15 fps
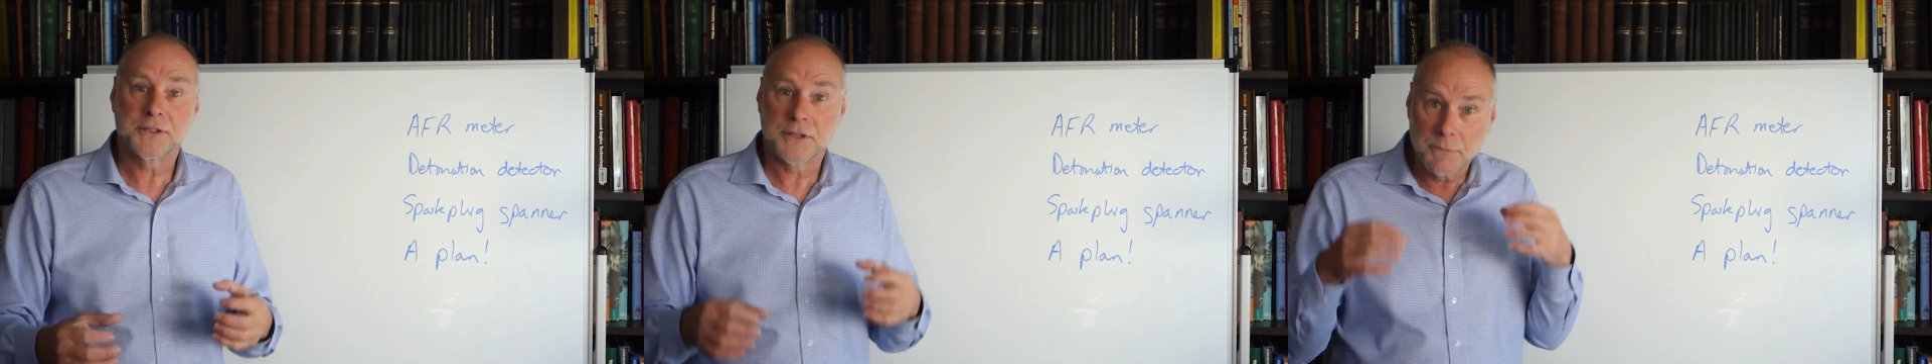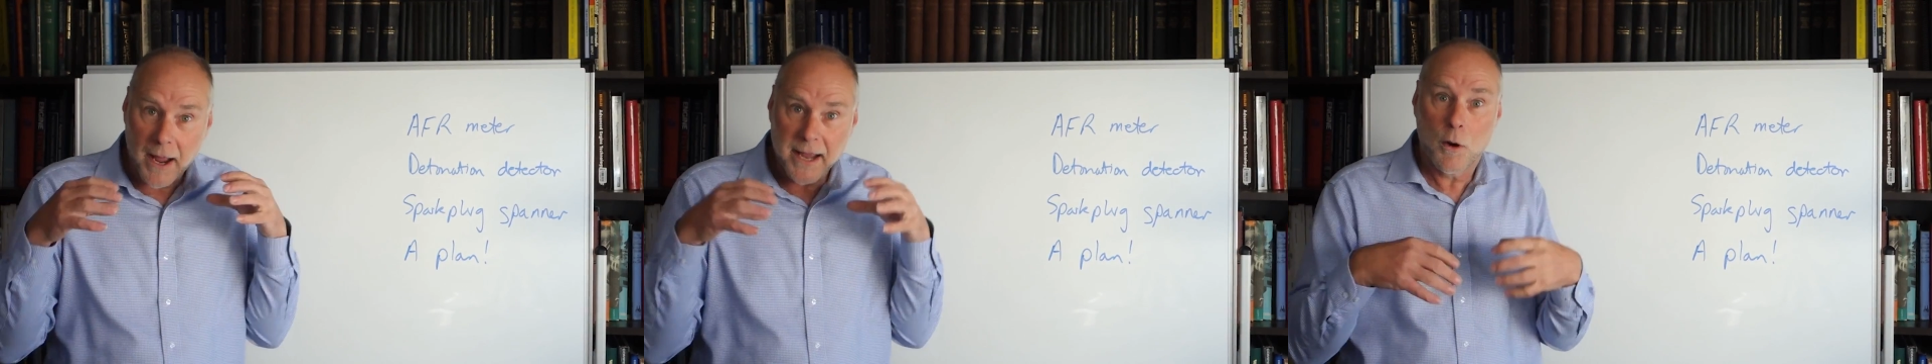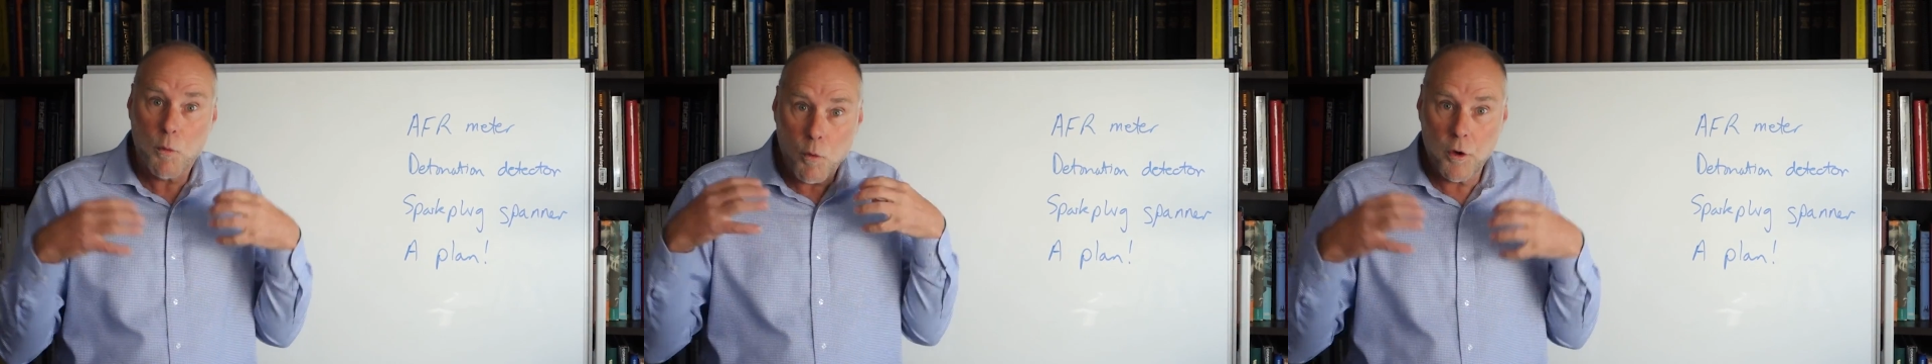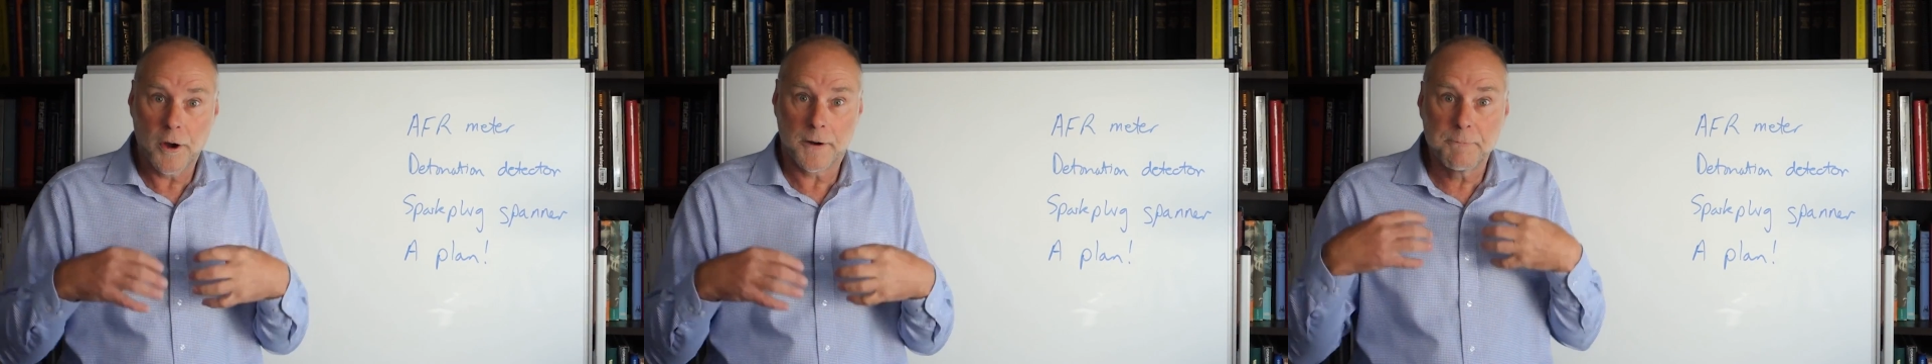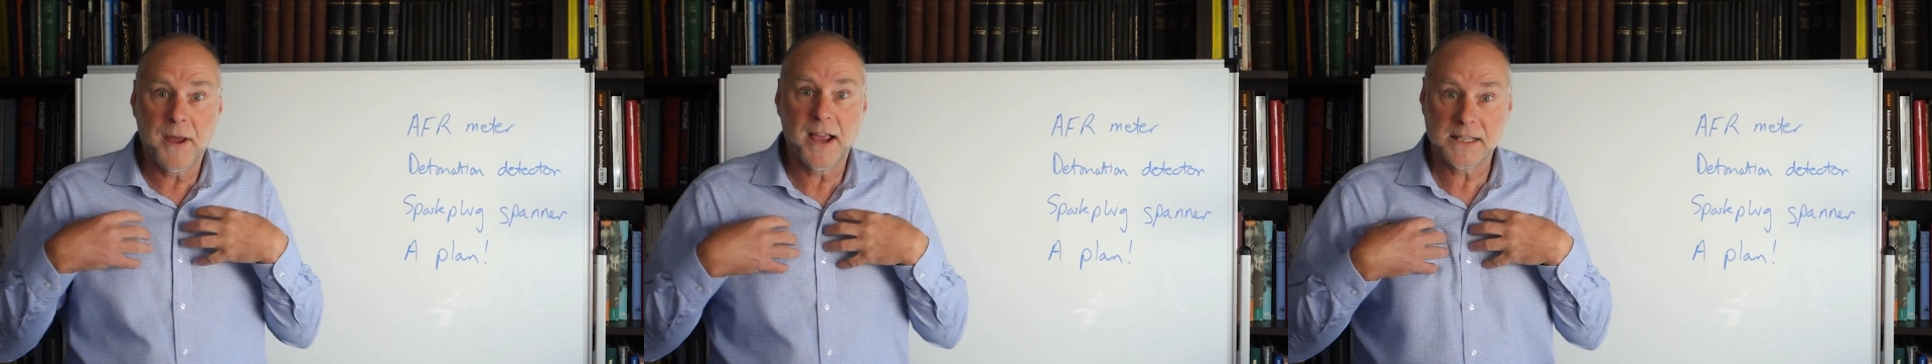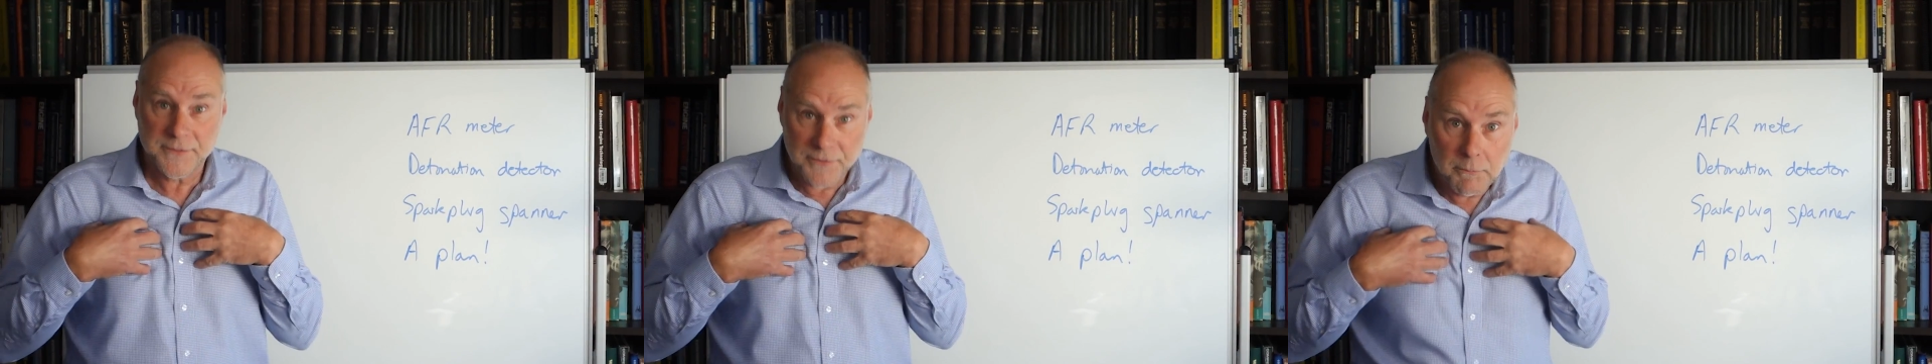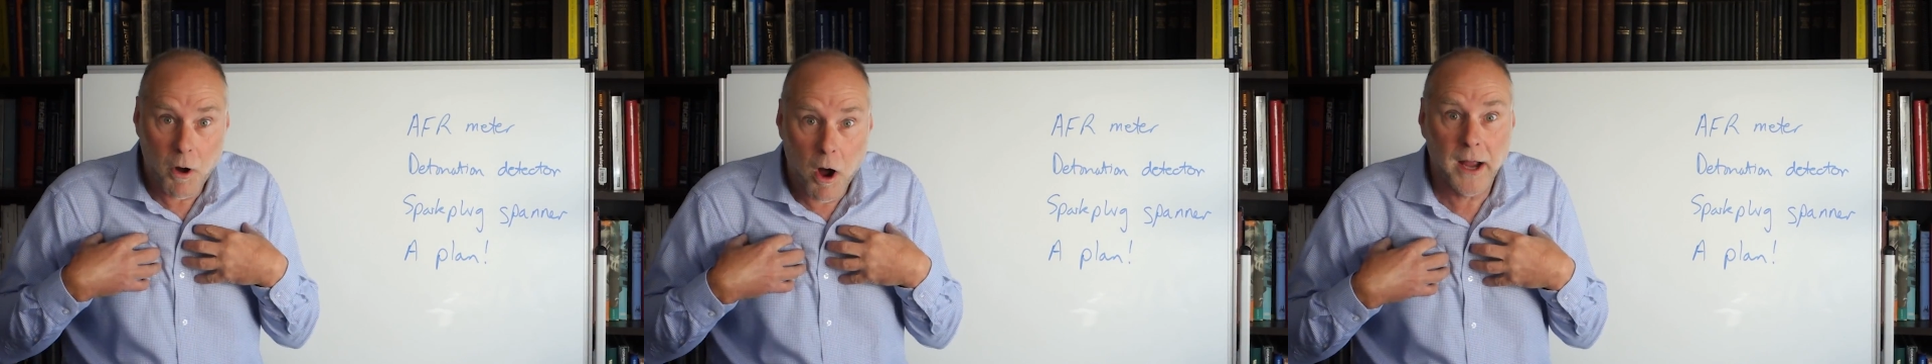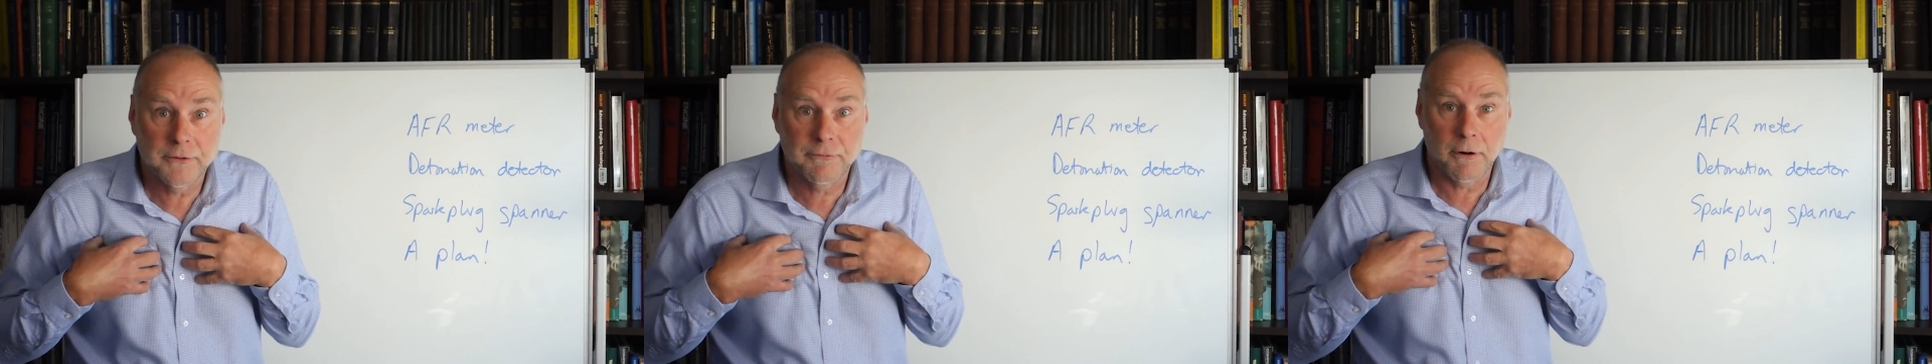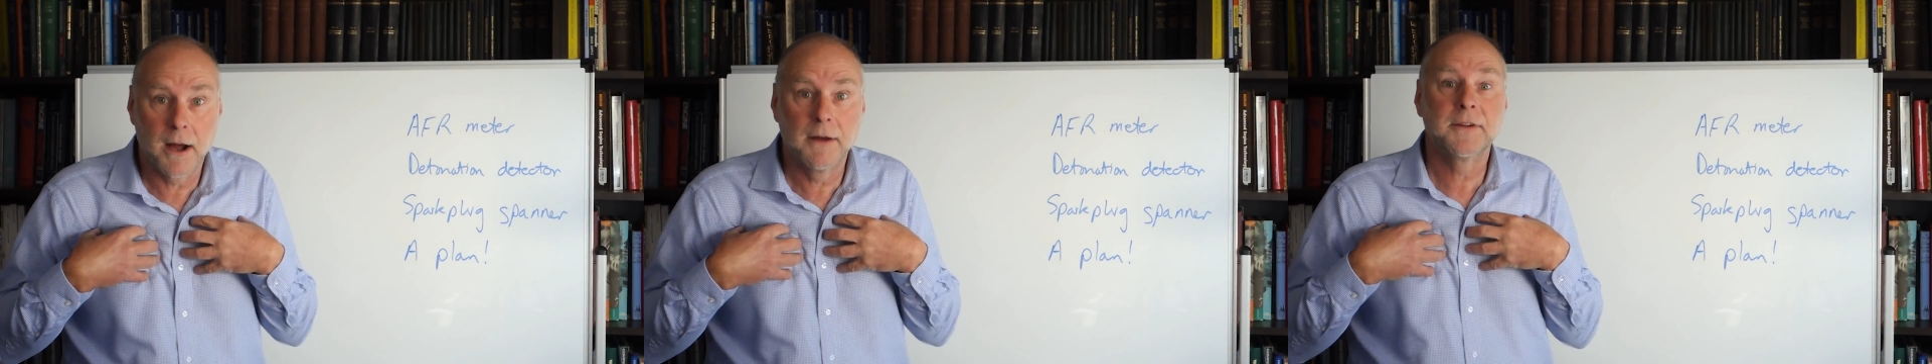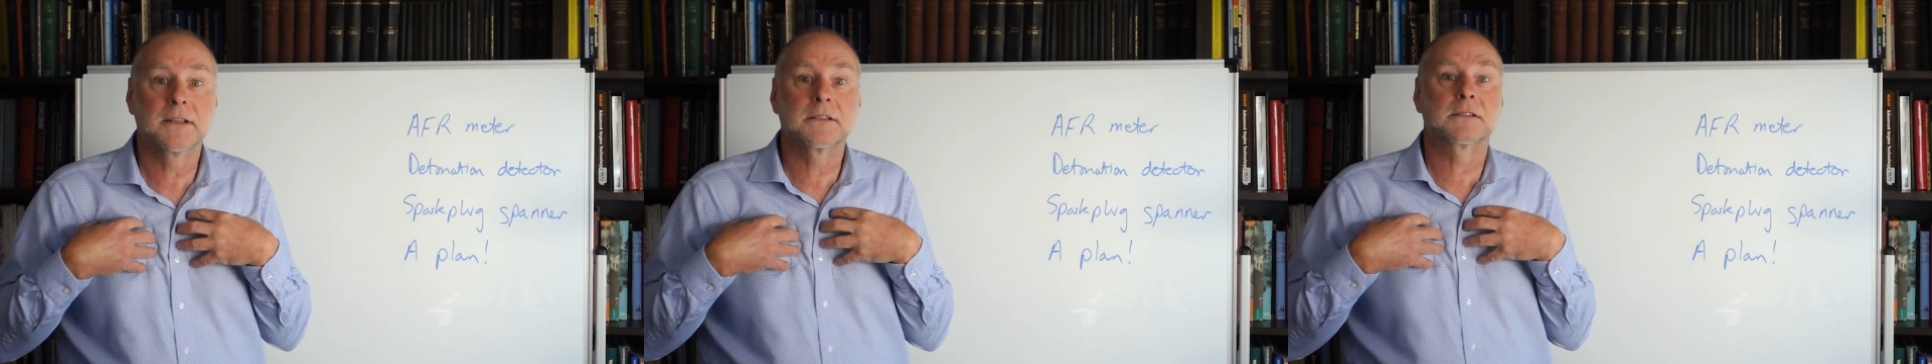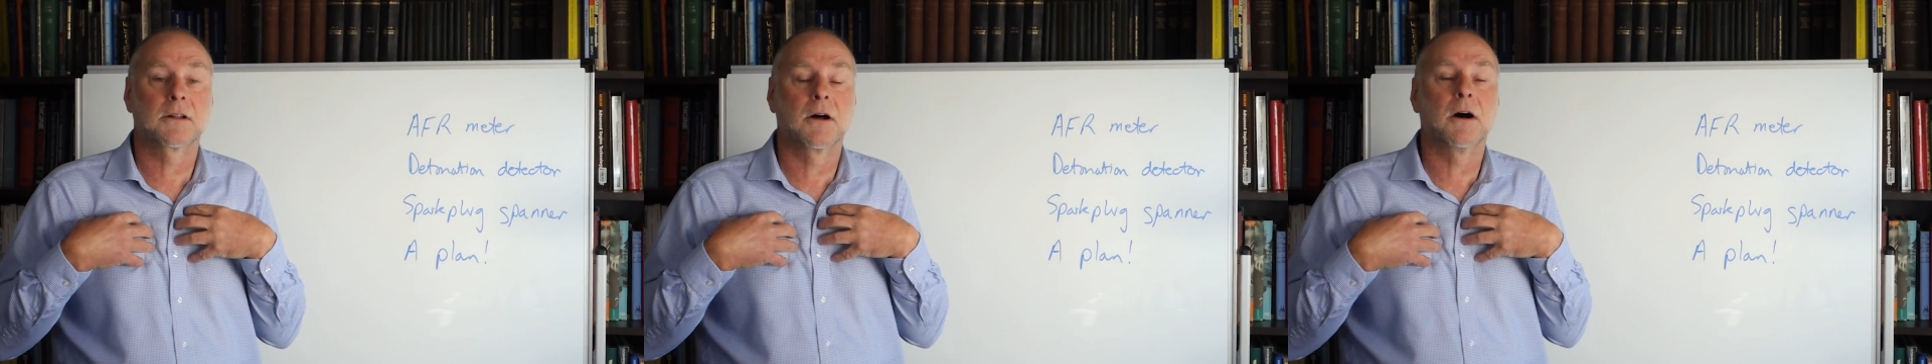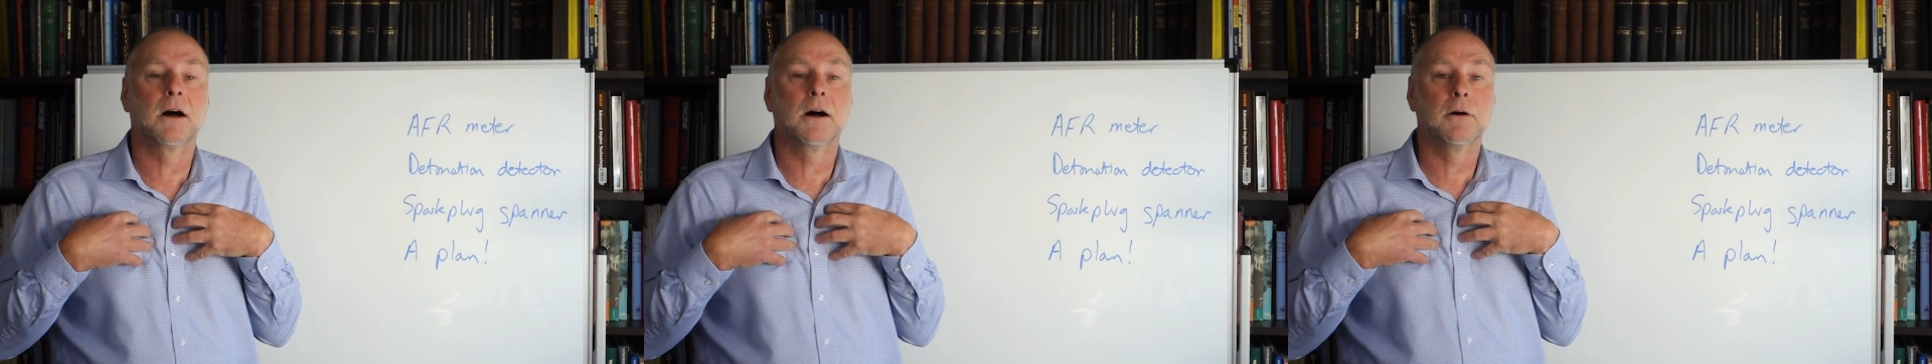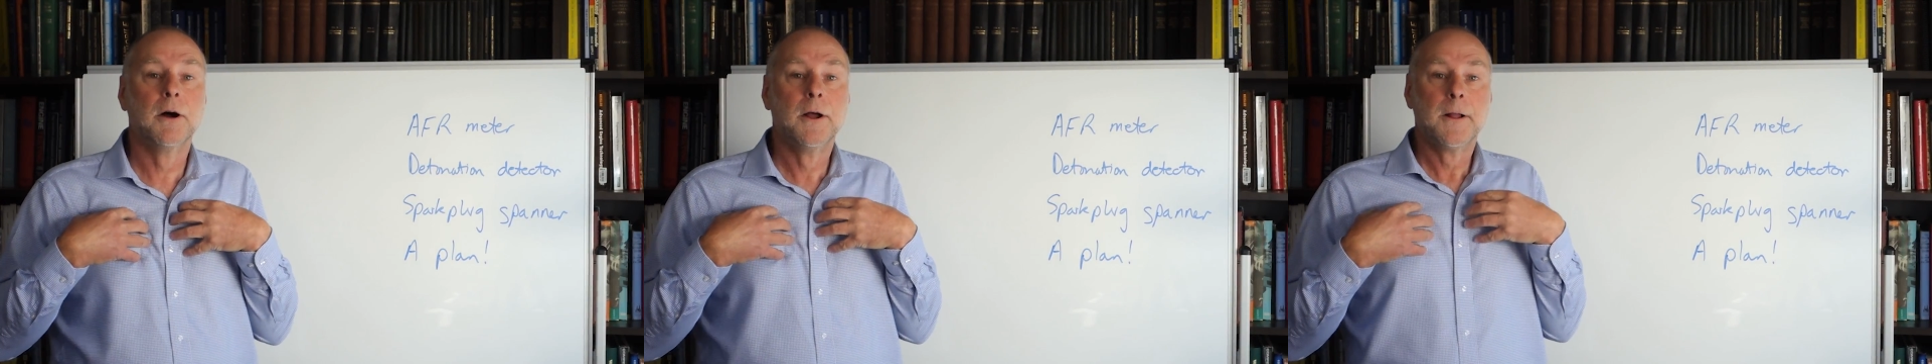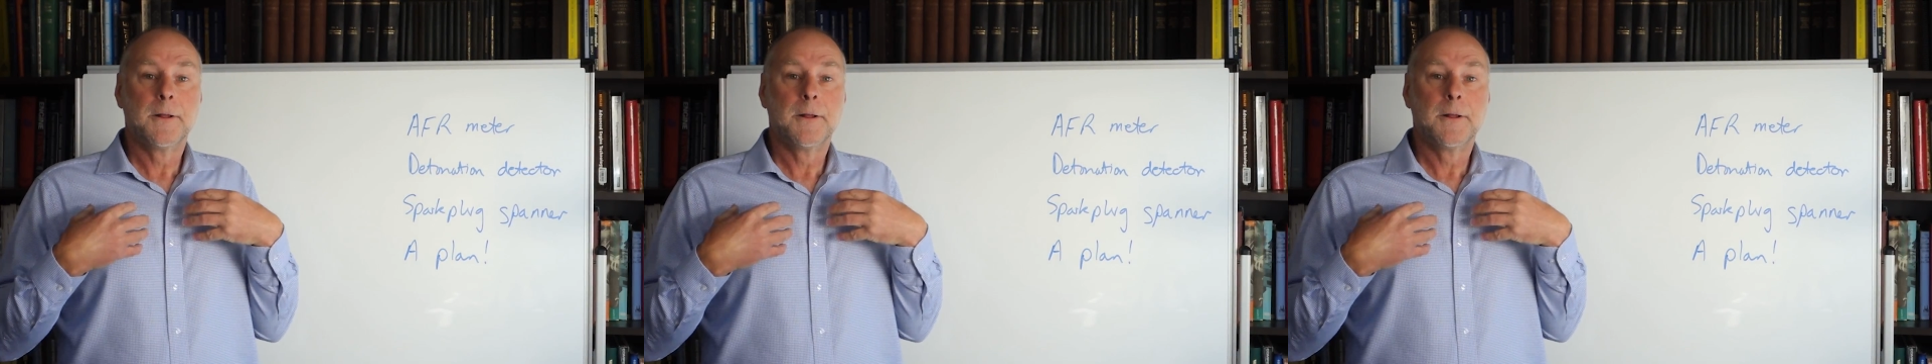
to make it work best for my driving style.